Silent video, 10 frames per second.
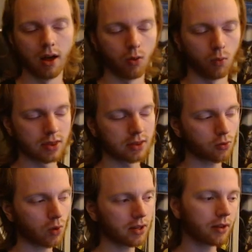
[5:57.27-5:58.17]
which is
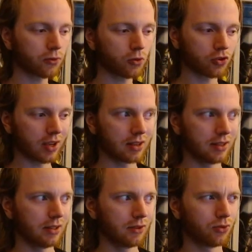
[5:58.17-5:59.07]
quite nice for
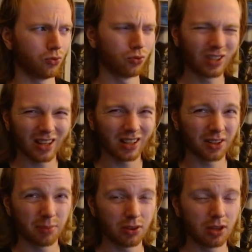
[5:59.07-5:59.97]
cycling, to dig a little
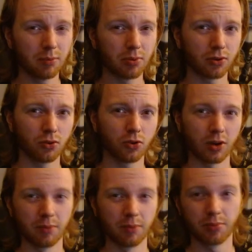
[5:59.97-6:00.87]
bit deeper to your
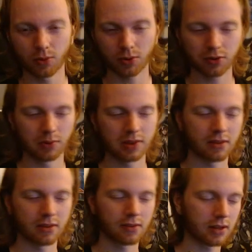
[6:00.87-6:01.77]
Imperial Order, which is
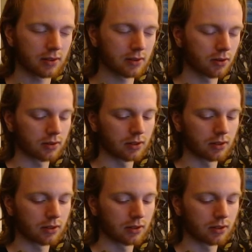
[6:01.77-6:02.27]
a nice card.